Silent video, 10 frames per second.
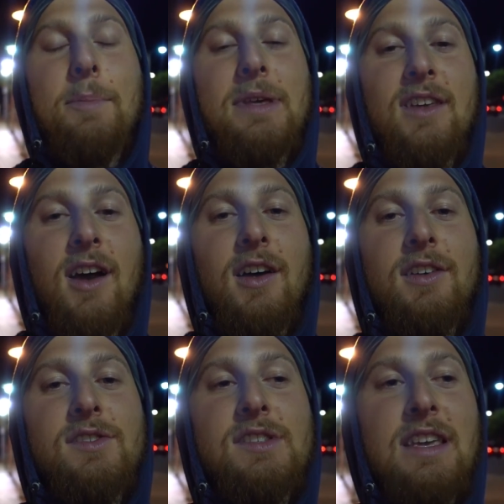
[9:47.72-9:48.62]

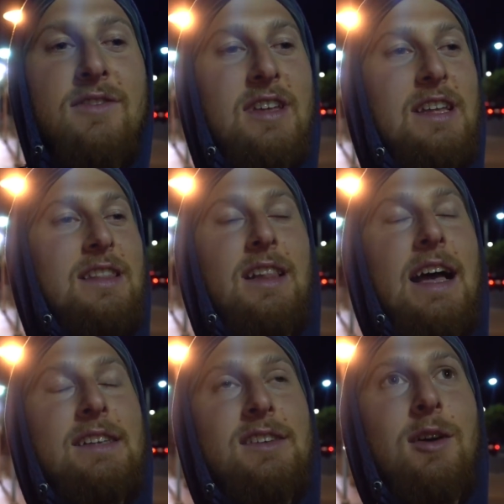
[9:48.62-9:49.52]
because even in the
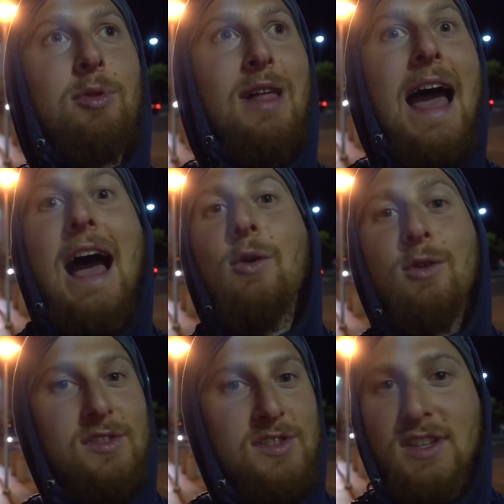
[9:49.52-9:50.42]
last couple
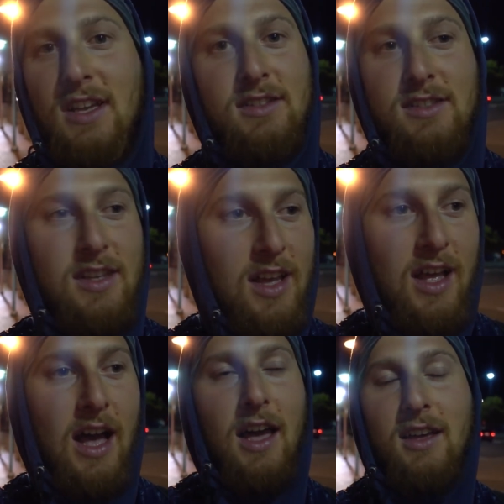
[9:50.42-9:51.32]
hours since
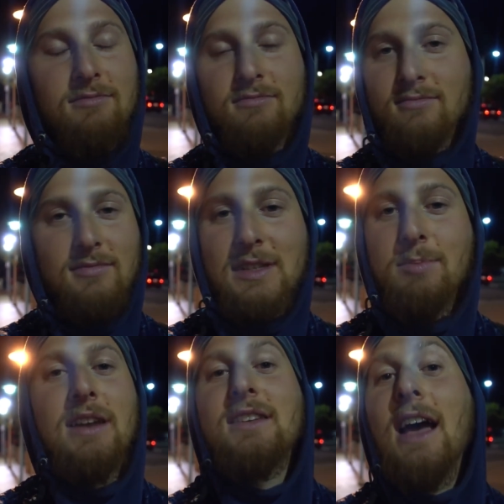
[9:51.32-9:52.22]
I
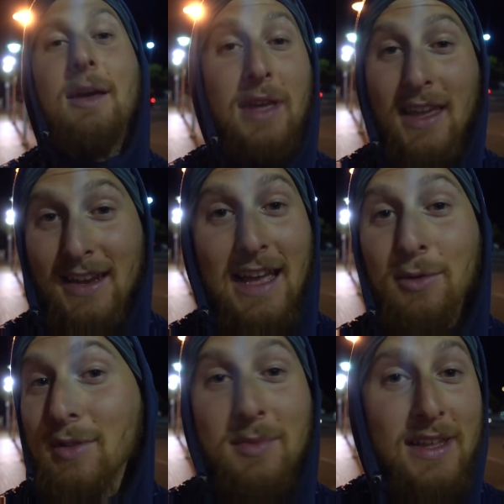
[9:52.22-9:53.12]
spent time hanging
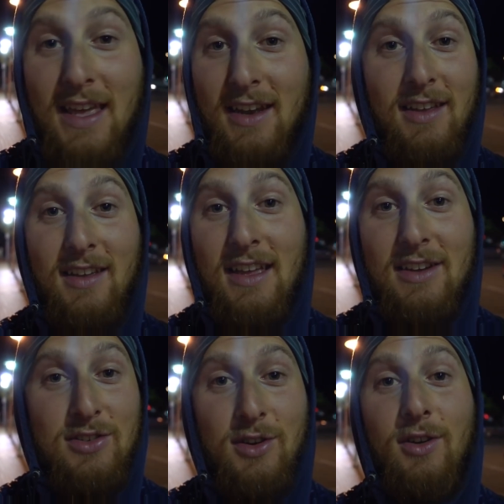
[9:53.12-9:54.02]
out with McKenna
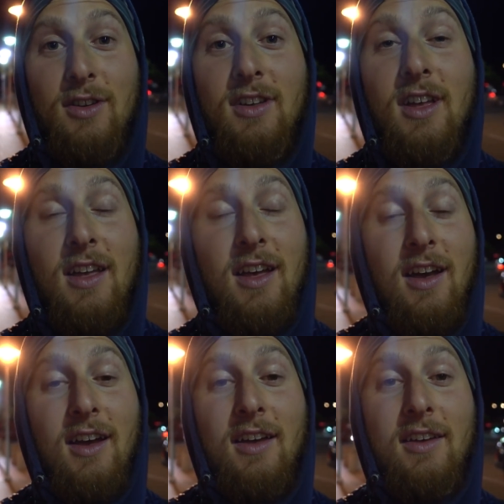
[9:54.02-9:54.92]
and Turk
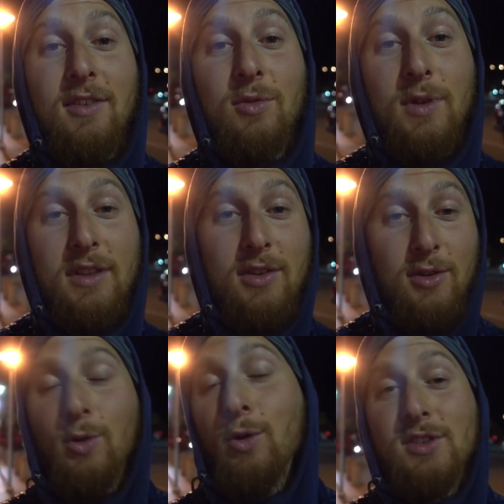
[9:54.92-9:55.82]
uh, with
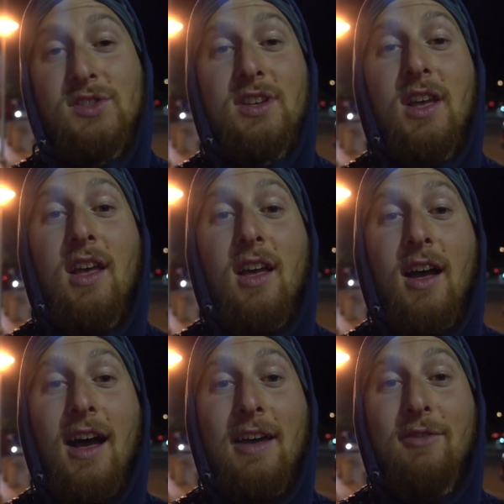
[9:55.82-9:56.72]
her horse,
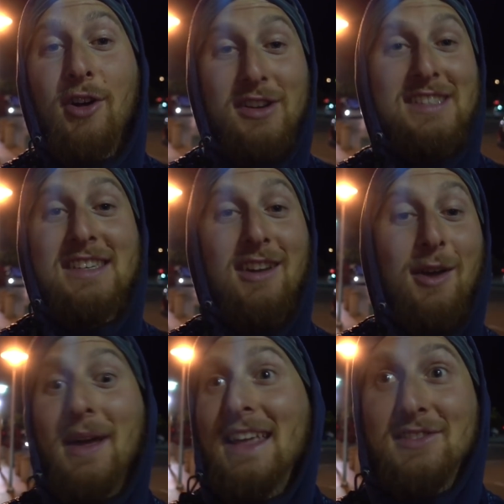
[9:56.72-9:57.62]
I've already seen
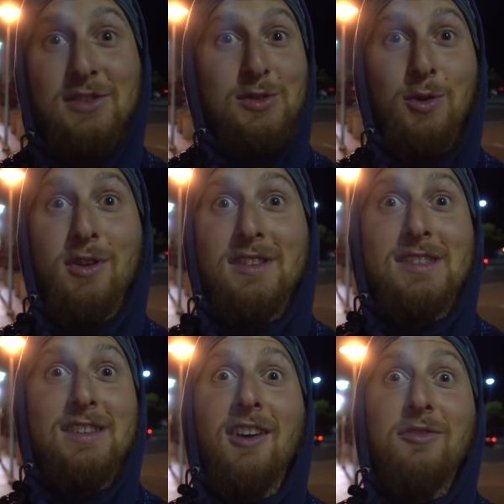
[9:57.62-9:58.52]
on my Insta story and
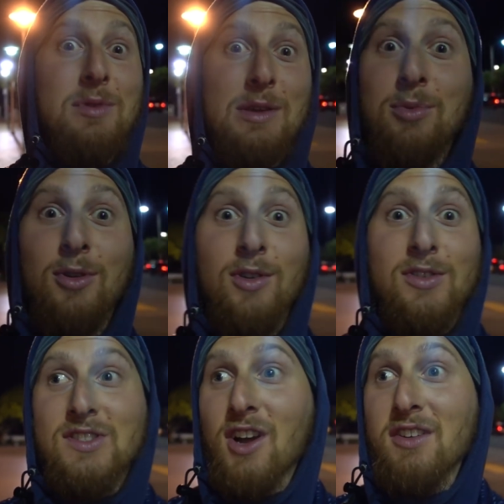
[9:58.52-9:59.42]
stuff, people
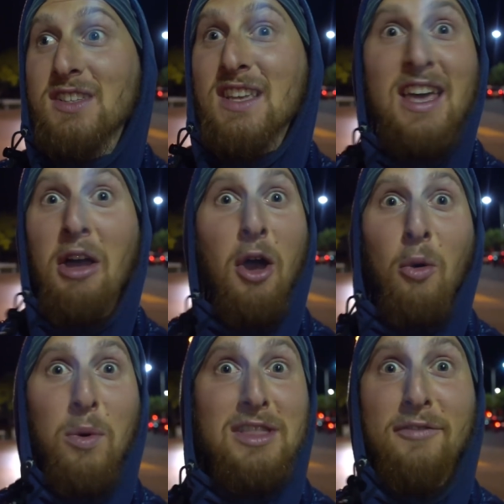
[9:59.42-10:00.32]
starting to say,
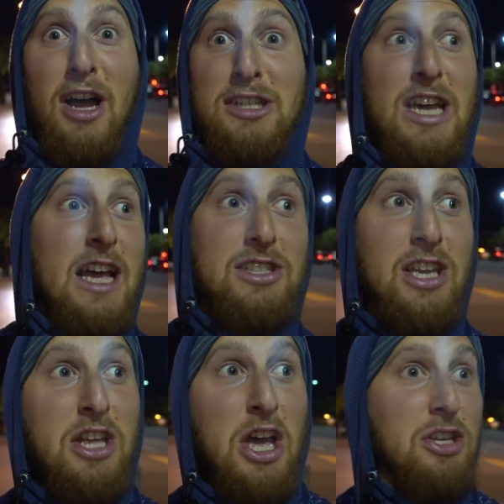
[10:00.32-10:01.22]
what the fuck,
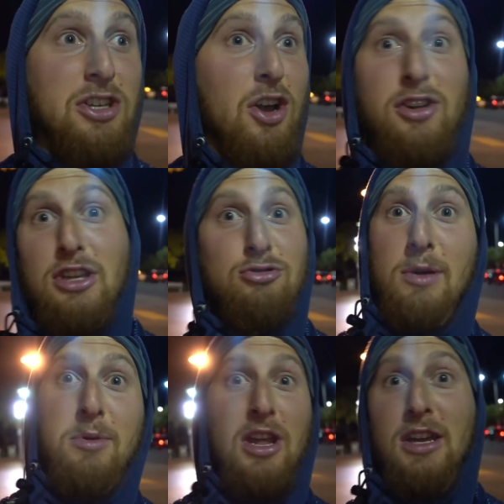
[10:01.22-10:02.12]
Jackson? You're
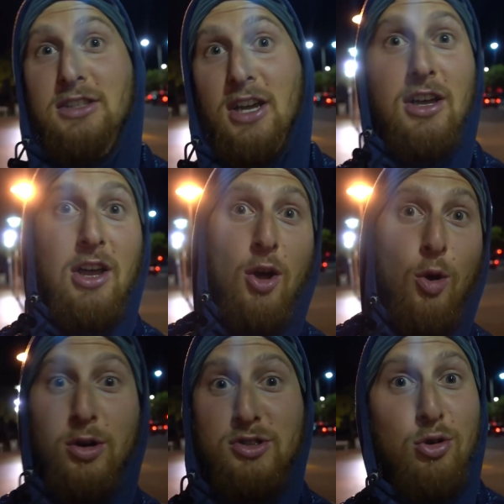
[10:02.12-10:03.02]
contributing to
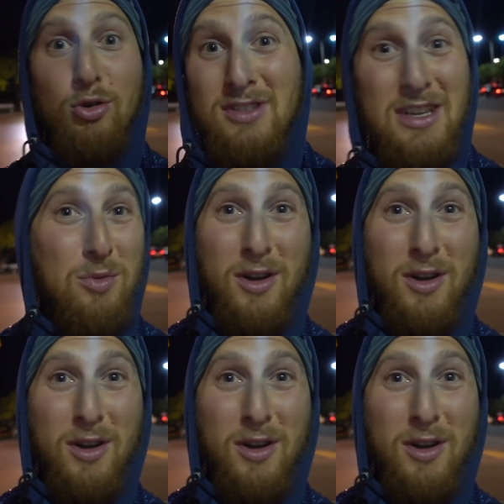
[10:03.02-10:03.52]
horse cruelty.